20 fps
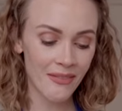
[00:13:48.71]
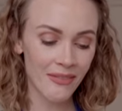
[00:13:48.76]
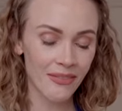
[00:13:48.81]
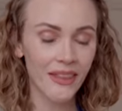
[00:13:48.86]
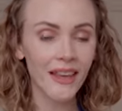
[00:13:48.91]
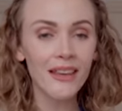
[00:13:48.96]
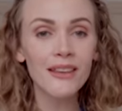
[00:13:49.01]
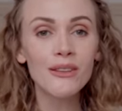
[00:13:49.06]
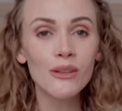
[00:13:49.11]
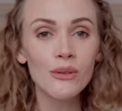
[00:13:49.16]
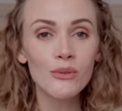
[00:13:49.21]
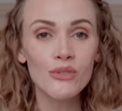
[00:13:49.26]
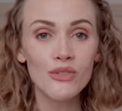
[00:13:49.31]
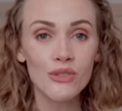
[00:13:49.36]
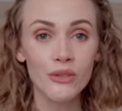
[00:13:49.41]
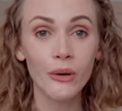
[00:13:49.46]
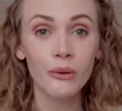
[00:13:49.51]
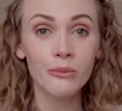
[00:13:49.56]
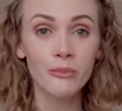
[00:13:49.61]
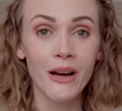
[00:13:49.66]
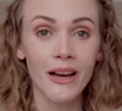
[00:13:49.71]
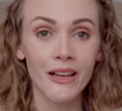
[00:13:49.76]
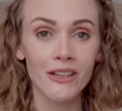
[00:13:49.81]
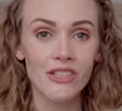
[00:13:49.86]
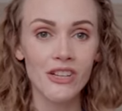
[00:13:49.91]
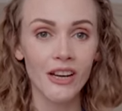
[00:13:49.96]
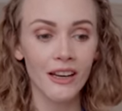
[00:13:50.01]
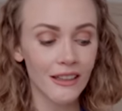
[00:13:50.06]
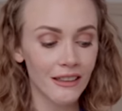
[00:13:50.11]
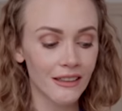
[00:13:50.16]
Thank you so
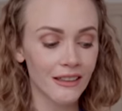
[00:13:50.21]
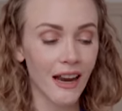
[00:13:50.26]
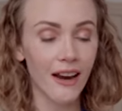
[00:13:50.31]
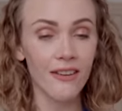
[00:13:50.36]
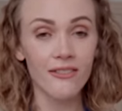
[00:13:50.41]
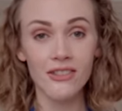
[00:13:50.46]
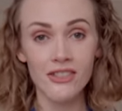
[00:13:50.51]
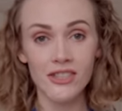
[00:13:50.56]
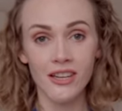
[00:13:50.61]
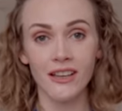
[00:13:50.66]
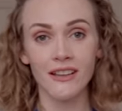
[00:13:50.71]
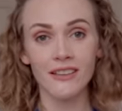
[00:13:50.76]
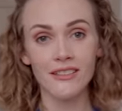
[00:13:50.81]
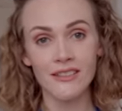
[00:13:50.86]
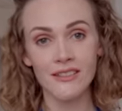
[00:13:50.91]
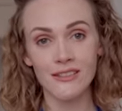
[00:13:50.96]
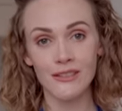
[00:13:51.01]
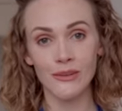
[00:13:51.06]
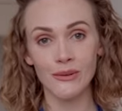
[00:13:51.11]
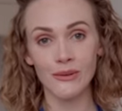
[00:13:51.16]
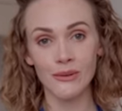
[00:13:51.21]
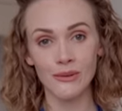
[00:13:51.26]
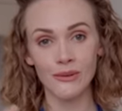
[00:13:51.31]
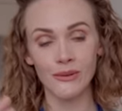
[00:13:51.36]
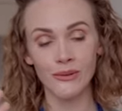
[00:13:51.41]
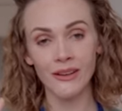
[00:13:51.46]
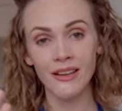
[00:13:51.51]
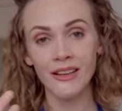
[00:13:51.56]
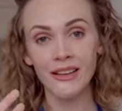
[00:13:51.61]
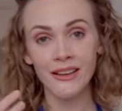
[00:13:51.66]
much. I didn't have the chance
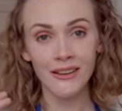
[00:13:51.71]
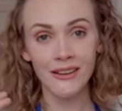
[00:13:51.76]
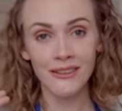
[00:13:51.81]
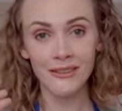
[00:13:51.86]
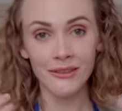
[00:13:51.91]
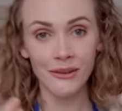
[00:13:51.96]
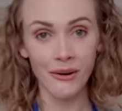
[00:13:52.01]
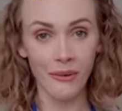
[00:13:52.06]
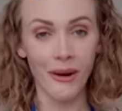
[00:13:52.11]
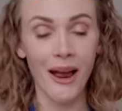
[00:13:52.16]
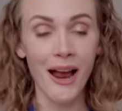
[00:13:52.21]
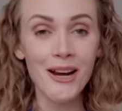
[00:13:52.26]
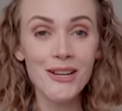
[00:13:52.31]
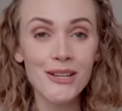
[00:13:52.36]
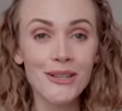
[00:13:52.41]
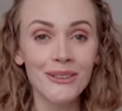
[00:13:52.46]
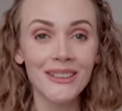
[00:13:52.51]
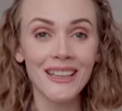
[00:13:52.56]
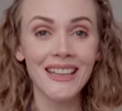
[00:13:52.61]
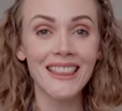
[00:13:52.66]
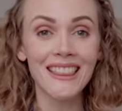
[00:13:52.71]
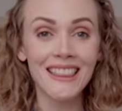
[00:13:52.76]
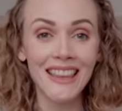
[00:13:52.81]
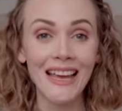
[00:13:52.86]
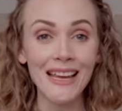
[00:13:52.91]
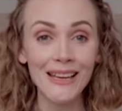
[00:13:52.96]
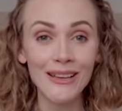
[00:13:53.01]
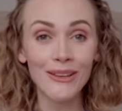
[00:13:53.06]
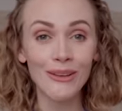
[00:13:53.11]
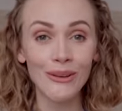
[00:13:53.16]
to, you know, actually
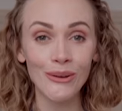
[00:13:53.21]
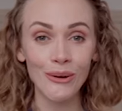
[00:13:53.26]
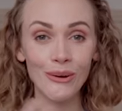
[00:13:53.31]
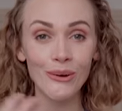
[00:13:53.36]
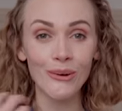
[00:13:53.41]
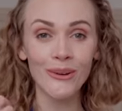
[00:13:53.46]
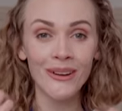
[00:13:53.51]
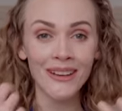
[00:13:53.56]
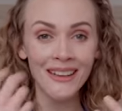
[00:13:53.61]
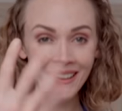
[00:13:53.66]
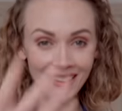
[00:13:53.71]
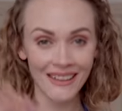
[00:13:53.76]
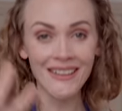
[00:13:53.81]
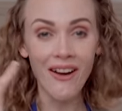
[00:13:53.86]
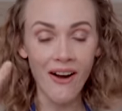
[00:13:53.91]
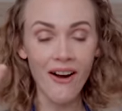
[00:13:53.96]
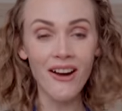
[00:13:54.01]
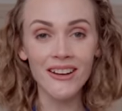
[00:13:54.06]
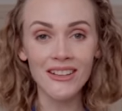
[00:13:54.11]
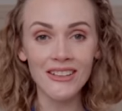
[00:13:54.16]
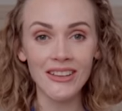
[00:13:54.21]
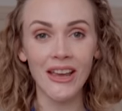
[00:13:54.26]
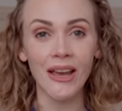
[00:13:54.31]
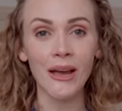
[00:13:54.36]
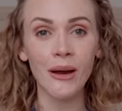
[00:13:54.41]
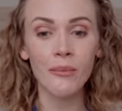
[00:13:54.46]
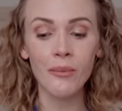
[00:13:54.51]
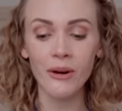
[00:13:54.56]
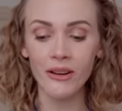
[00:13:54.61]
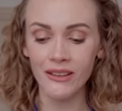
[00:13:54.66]
thank you on
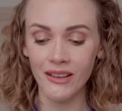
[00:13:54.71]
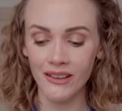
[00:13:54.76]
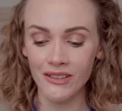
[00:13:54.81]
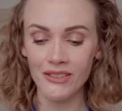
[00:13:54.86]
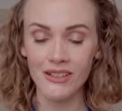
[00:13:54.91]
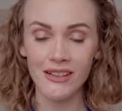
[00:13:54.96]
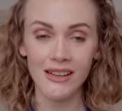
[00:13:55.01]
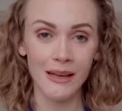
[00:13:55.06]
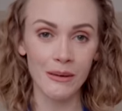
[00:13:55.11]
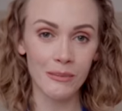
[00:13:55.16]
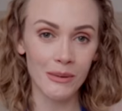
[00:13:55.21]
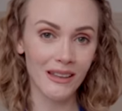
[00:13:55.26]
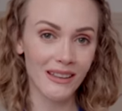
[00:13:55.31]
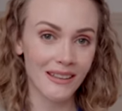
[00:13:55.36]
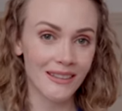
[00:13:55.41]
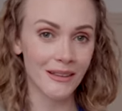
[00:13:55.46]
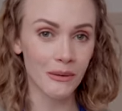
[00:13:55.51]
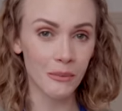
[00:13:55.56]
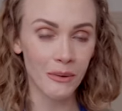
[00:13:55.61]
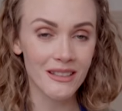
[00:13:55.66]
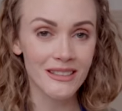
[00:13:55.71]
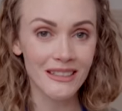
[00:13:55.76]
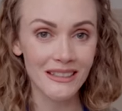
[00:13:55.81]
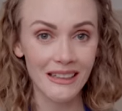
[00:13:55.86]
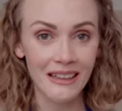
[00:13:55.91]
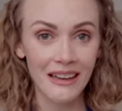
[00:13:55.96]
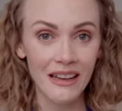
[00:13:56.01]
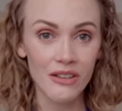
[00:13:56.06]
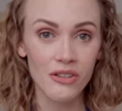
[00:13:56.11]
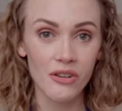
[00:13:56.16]
camera yesterday because it wasn't the
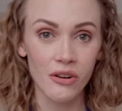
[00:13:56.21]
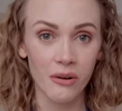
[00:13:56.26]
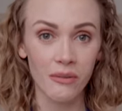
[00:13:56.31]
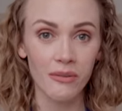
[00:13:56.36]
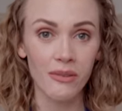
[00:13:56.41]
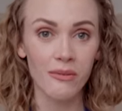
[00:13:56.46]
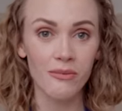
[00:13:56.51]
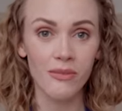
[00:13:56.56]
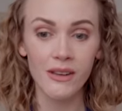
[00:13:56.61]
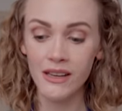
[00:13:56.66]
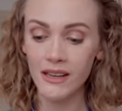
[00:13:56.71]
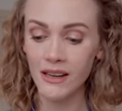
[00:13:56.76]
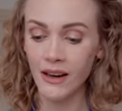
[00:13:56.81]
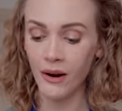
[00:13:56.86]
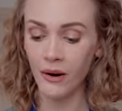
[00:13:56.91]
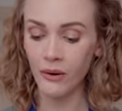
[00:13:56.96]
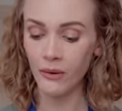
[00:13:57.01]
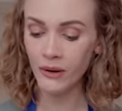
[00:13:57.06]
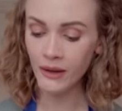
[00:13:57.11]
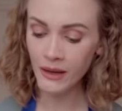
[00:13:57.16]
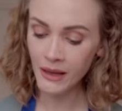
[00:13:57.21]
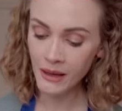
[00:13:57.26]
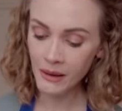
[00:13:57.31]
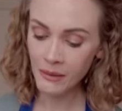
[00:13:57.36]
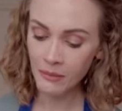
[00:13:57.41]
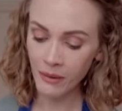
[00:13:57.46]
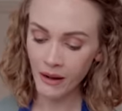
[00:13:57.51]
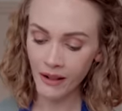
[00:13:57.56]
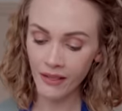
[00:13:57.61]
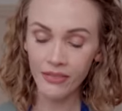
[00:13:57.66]
nature of the video,
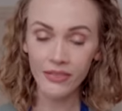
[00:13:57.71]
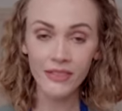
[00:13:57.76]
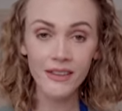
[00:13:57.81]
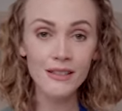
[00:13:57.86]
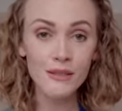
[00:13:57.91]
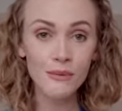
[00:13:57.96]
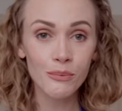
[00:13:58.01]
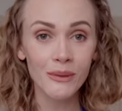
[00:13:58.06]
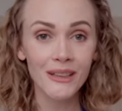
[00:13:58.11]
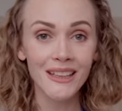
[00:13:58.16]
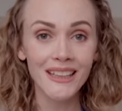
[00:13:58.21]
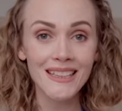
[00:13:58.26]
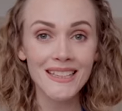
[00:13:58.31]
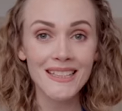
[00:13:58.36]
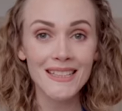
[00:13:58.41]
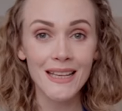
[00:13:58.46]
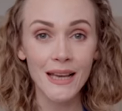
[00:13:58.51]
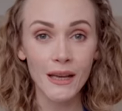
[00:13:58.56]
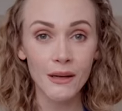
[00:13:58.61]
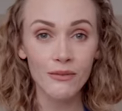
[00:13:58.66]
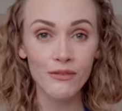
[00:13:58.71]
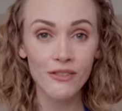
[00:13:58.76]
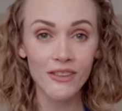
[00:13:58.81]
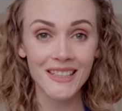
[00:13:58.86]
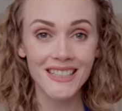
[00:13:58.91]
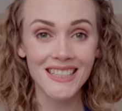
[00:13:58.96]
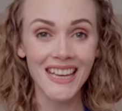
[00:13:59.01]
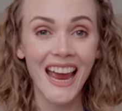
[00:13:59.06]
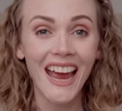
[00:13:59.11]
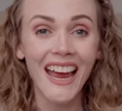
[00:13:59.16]
but this really saved
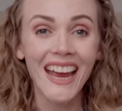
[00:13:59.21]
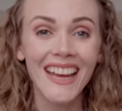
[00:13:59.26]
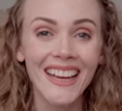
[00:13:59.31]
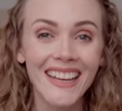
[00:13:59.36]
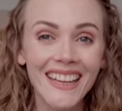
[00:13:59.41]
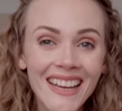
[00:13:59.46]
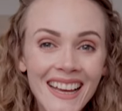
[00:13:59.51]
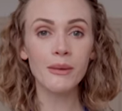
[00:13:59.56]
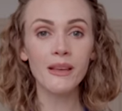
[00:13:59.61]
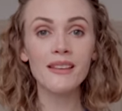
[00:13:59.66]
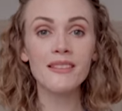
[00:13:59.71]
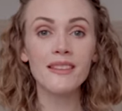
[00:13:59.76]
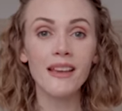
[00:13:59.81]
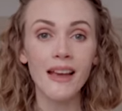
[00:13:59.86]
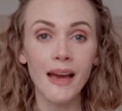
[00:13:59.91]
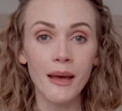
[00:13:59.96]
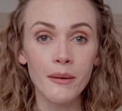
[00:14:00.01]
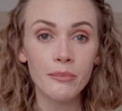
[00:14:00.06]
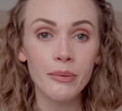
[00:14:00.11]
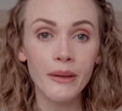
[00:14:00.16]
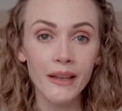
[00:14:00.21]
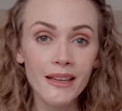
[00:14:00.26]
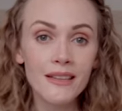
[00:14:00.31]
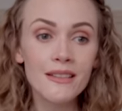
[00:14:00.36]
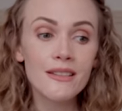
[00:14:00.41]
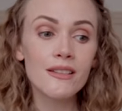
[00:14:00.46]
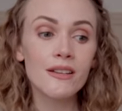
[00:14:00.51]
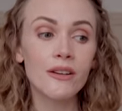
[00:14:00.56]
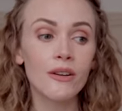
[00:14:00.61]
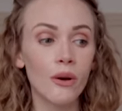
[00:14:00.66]
the day because I had
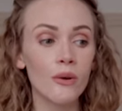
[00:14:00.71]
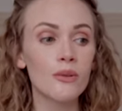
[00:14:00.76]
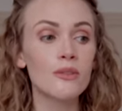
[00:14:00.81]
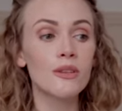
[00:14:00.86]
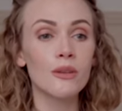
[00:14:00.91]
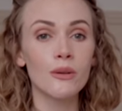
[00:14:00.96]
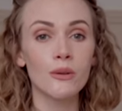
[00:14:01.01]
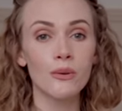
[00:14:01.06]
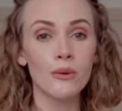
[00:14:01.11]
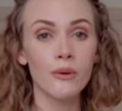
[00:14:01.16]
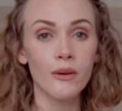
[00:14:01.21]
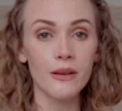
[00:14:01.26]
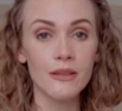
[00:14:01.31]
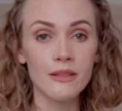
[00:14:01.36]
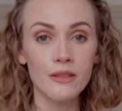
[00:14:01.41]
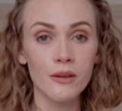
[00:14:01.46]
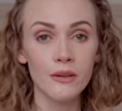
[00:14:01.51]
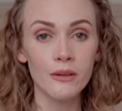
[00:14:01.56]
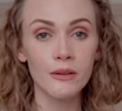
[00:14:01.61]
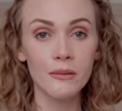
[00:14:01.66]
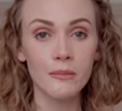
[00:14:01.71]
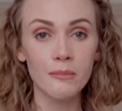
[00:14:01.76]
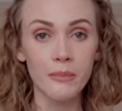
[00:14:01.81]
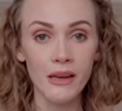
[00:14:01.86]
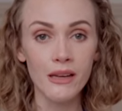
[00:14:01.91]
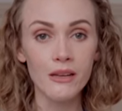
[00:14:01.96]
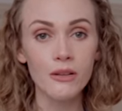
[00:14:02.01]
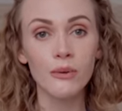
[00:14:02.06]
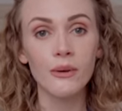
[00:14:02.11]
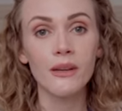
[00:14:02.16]
plans to go to a certain
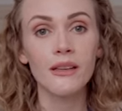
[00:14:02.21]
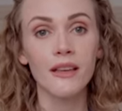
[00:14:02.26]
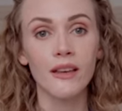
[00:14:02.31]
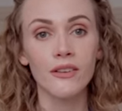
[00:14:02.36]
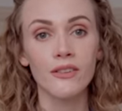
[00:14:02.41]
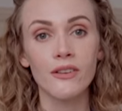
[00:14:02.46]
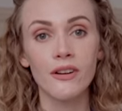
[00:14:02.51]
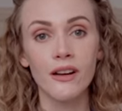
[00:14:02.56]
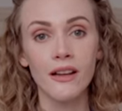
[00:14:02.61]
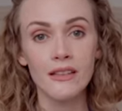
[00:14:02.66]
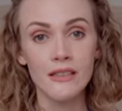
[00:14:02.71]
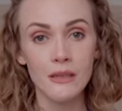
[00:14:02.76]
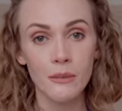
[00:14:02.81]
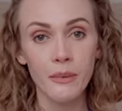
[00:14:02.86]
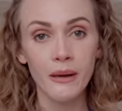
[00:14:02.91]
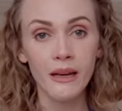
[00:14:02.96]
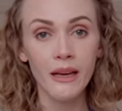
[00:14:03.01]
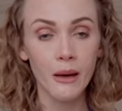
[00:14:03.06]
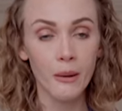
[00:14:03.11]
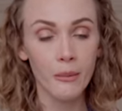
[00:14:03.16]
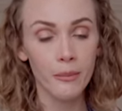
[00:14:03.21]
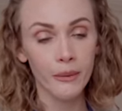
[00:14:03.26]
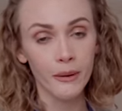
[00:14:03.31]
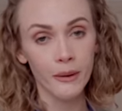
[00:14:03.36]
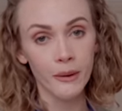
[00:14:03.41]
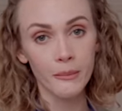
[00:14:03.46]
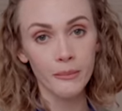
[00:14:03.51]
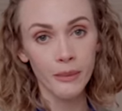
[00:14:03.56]
bakery yesterday to pick up a